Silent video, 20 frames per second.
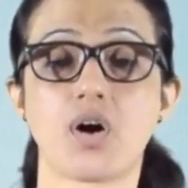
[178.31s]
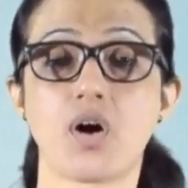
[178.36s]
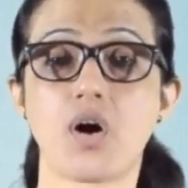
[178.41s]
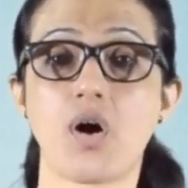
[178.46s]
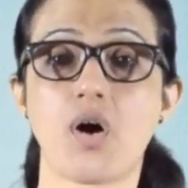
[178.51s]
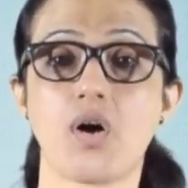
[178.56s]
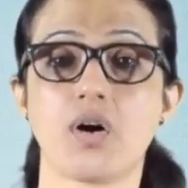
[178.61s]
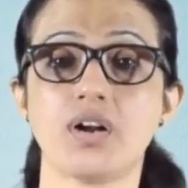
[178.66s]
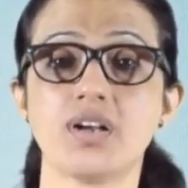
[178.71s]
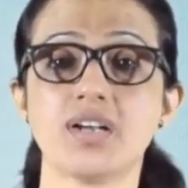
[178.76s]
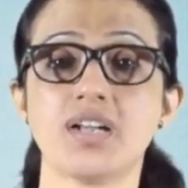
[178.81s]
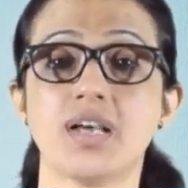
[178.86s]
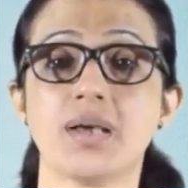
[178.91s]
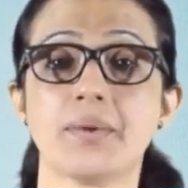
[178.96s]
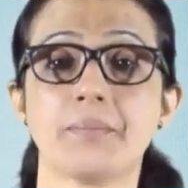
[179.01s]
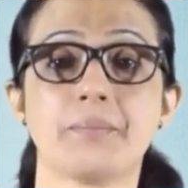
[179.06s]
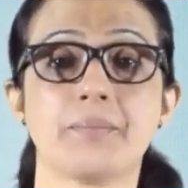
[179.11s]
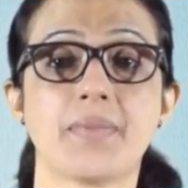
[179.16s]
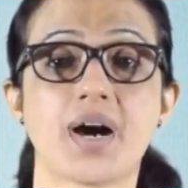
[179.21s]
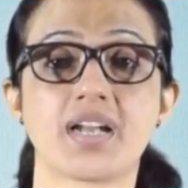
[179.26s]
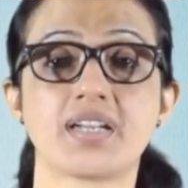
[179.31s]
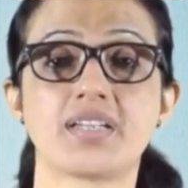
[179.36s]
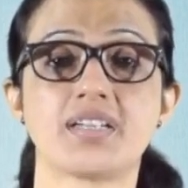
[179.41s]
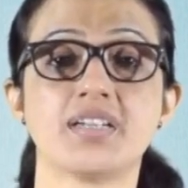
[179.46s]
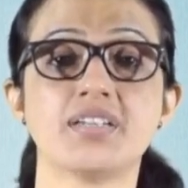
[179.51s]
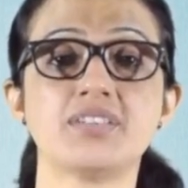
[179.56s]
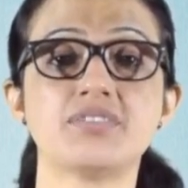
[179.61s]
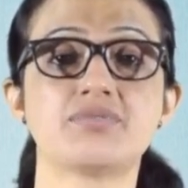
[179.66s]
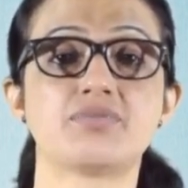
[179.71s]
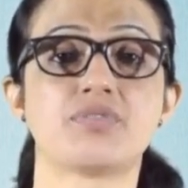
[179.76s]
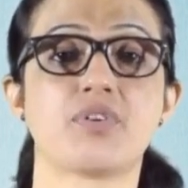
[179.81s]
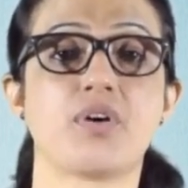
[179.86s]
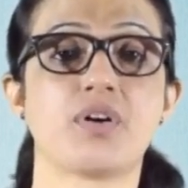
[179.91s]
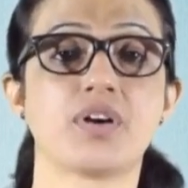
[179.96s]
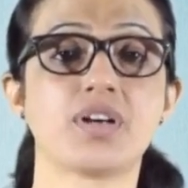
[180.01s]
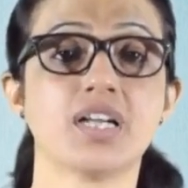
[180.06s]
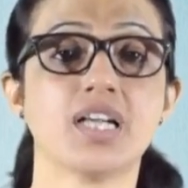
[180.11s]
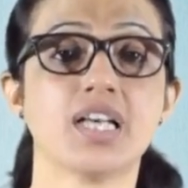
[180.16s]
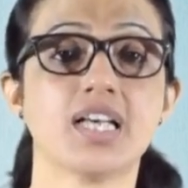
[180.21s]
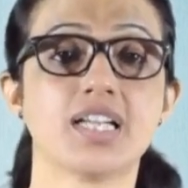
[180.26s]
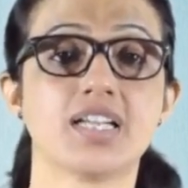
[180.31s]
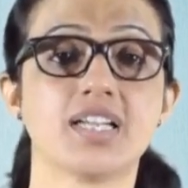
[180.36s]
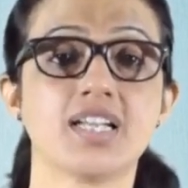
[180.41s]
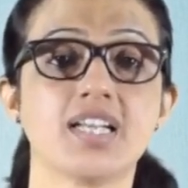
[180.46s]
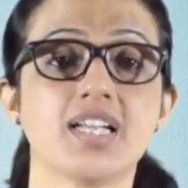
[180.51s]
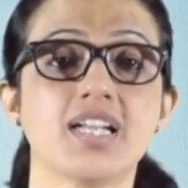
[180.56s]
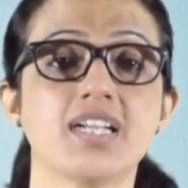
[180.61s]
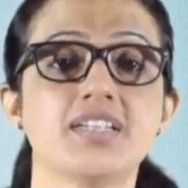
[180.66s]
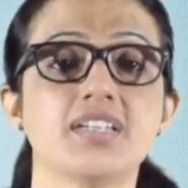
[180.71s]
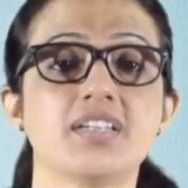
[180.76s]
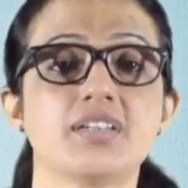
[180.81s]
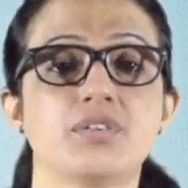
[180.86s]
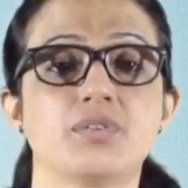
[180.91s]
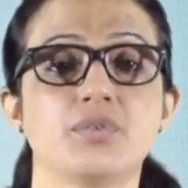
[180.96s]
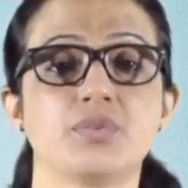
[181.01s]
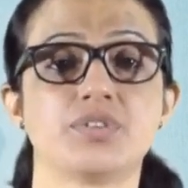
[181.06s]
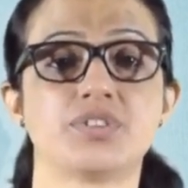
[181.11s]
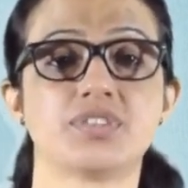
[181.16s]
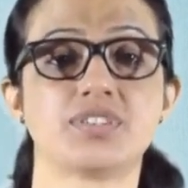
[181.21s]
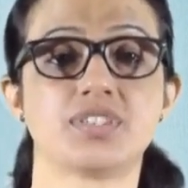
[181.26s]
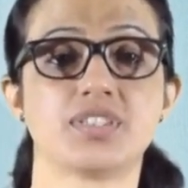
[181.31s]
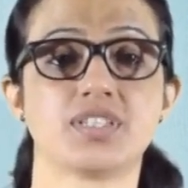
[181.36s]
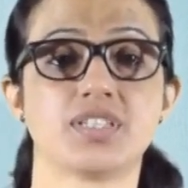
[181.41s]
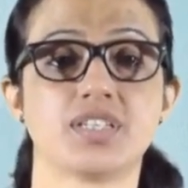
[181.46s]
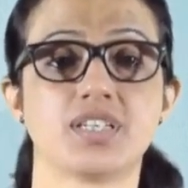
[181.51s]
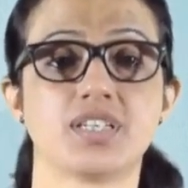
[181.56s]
or markets for related goods.